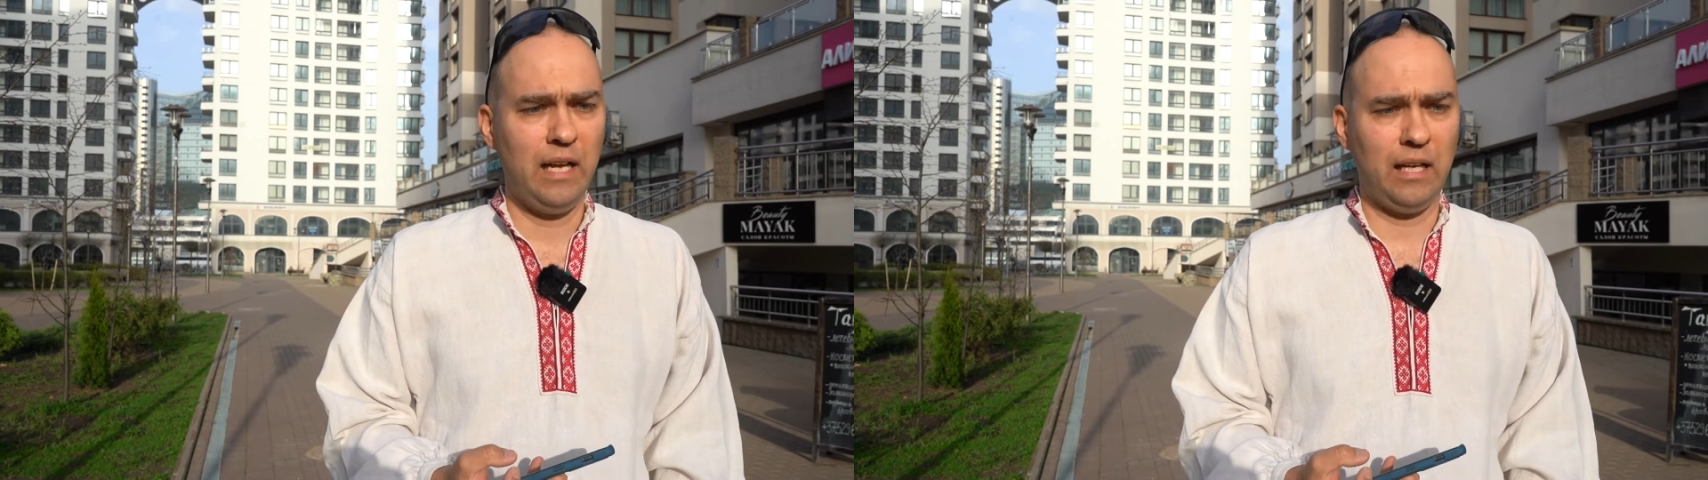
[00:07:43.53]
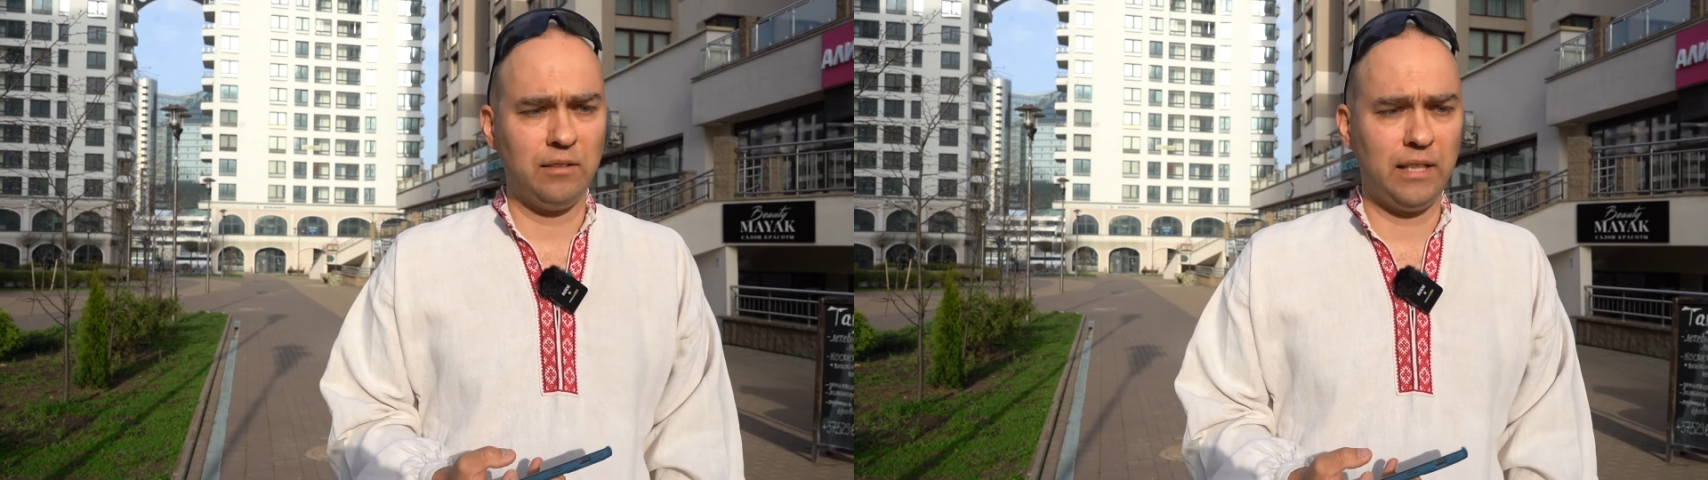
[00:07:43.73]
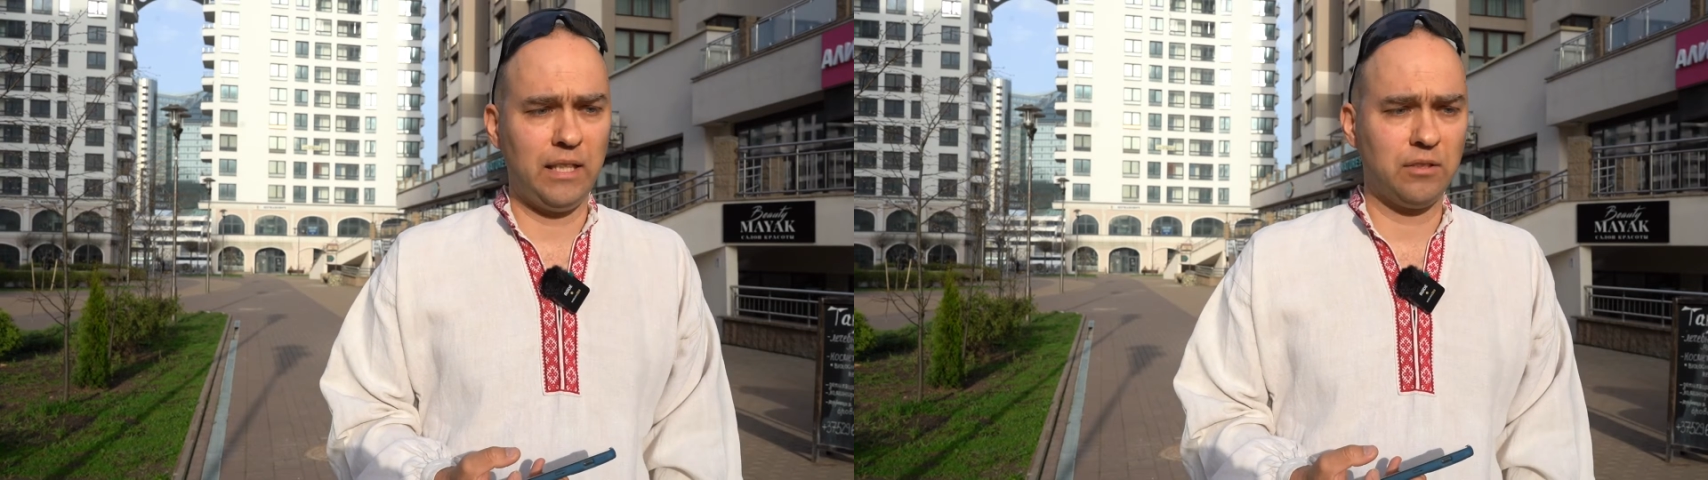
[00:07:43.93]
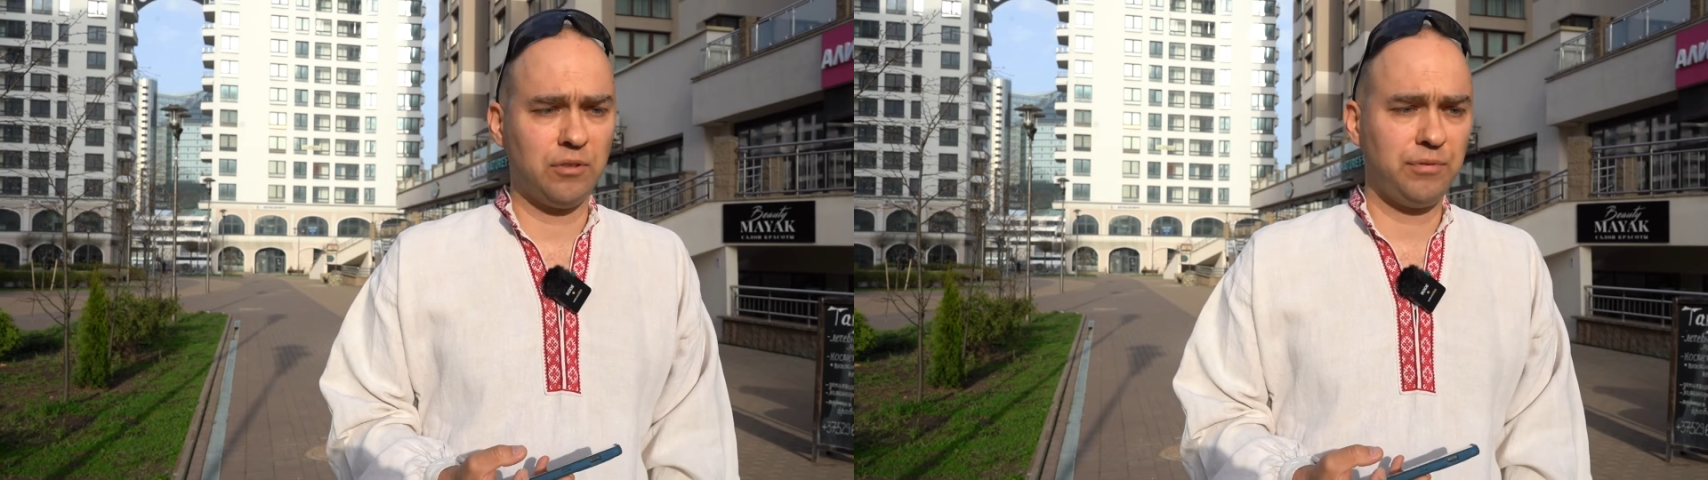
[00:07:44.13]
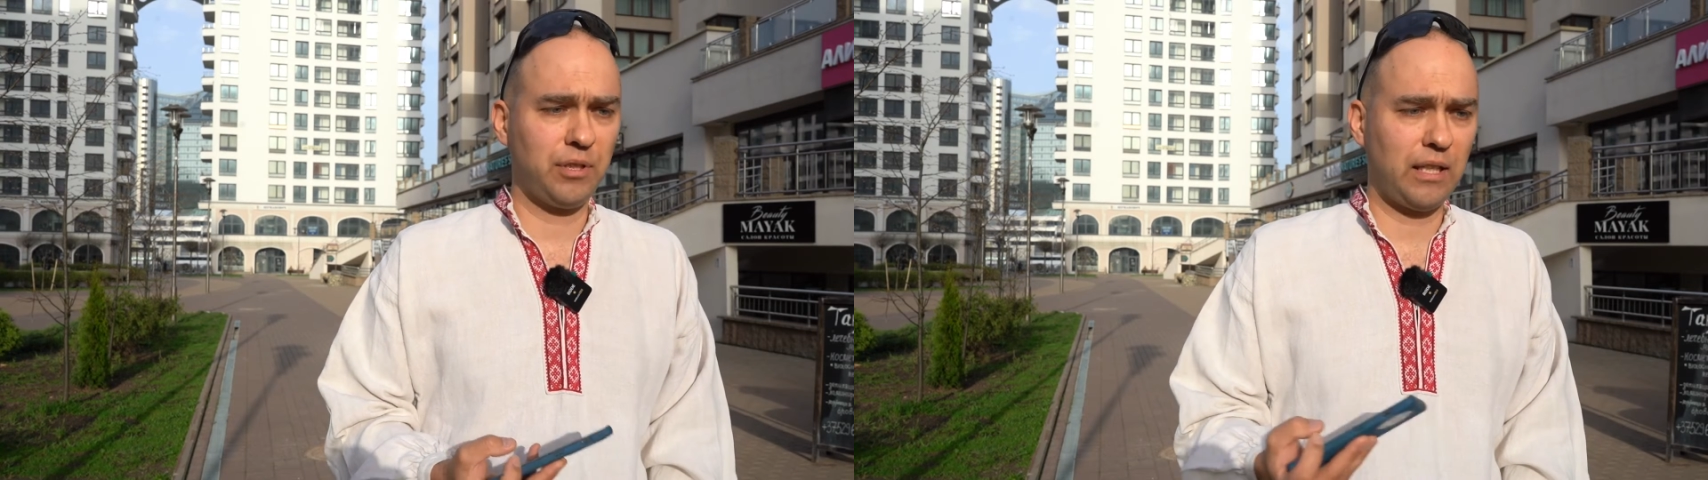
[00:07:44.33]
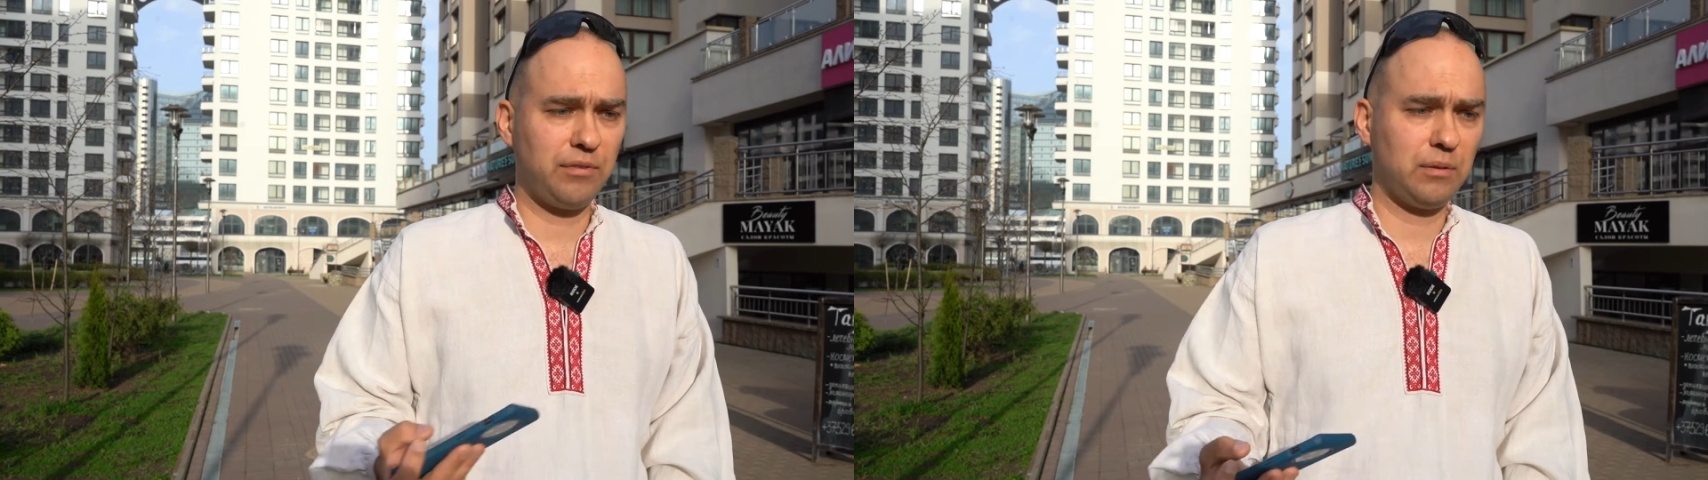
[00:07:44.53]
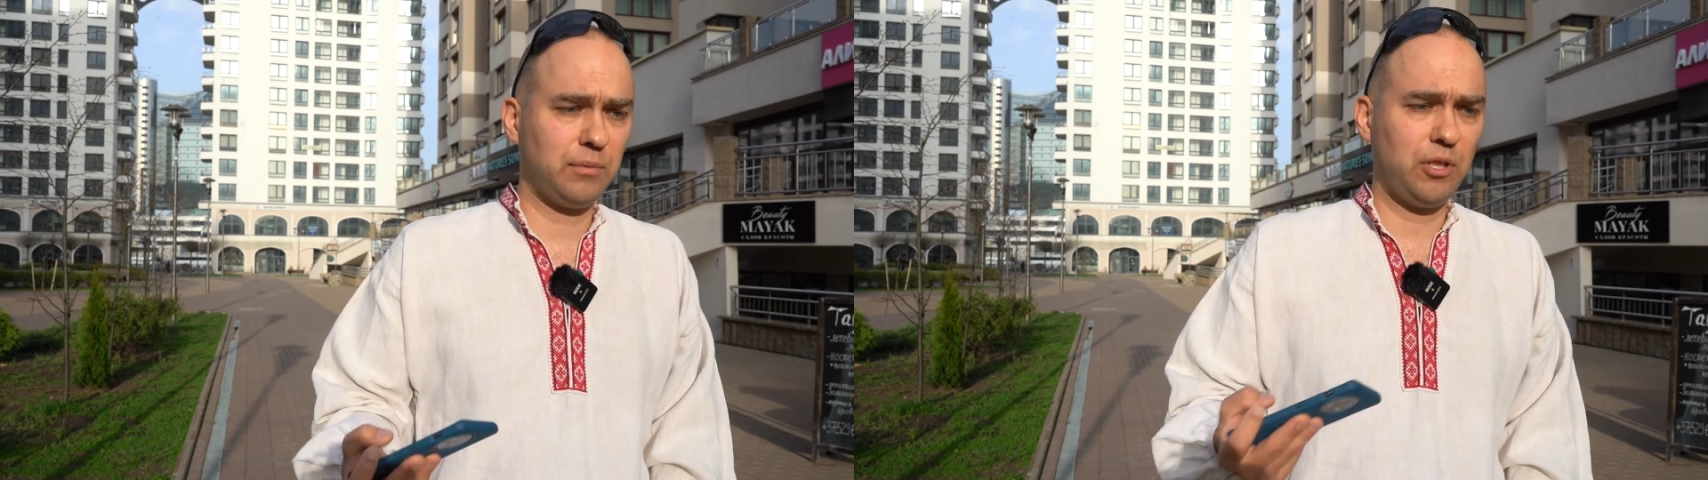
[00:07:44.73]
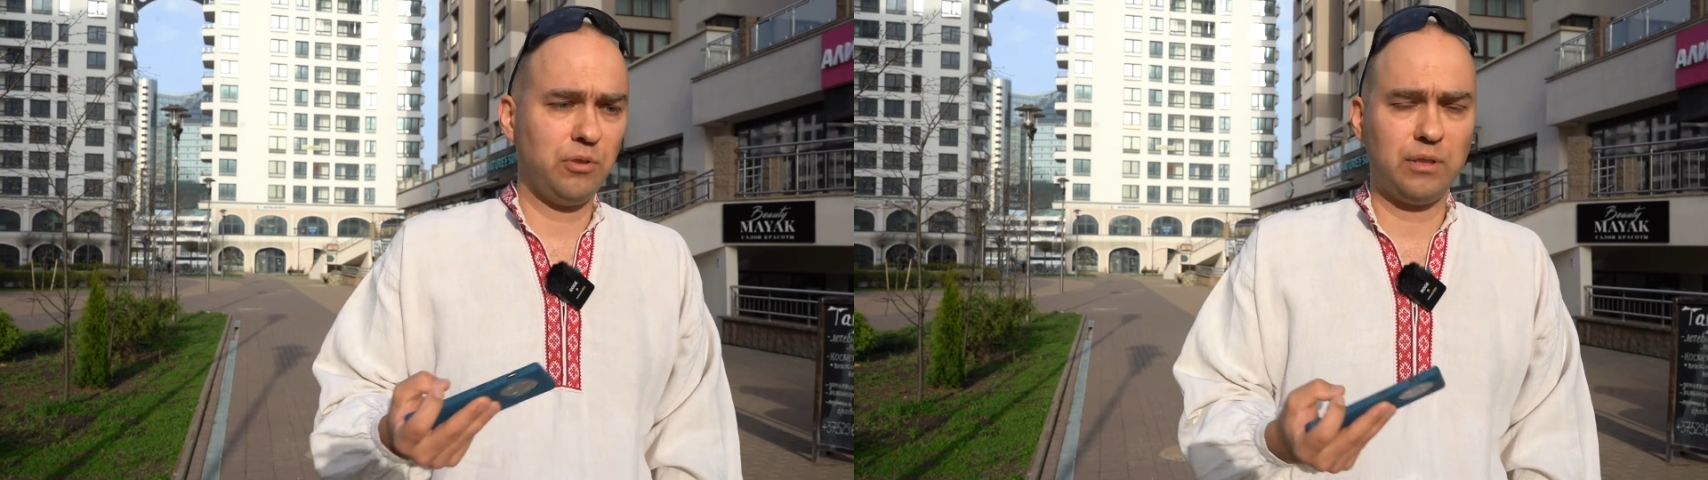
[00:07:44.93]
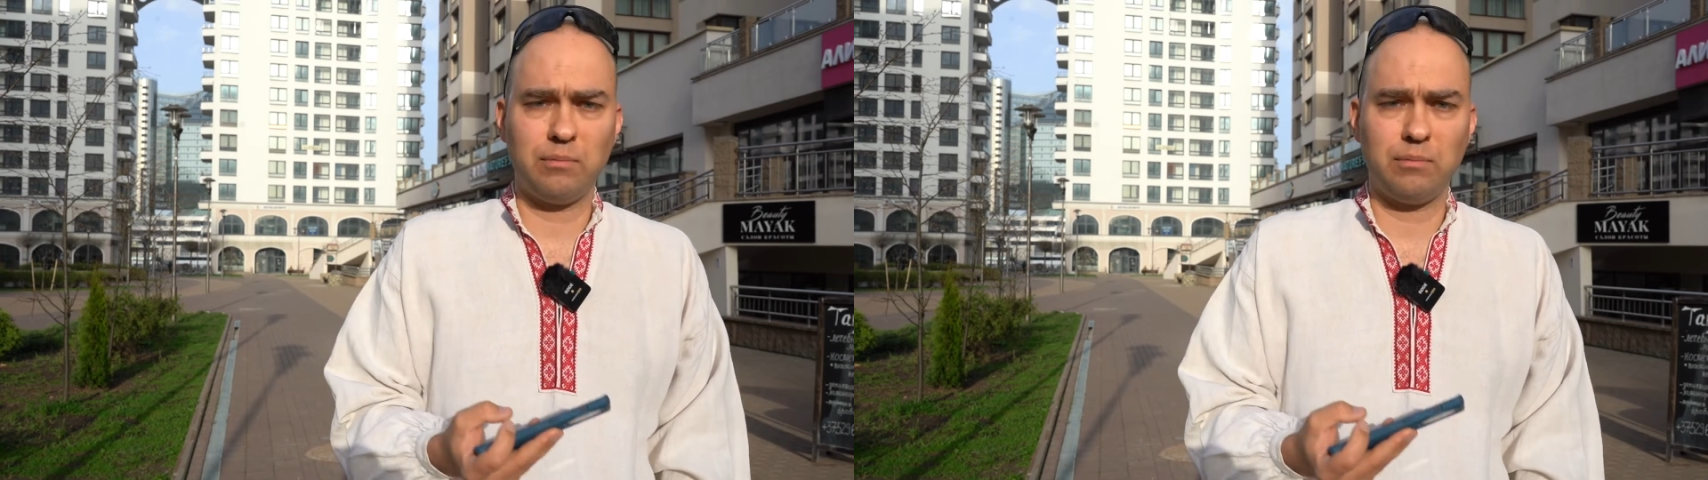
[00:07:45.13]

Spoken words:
And later, if you have some issues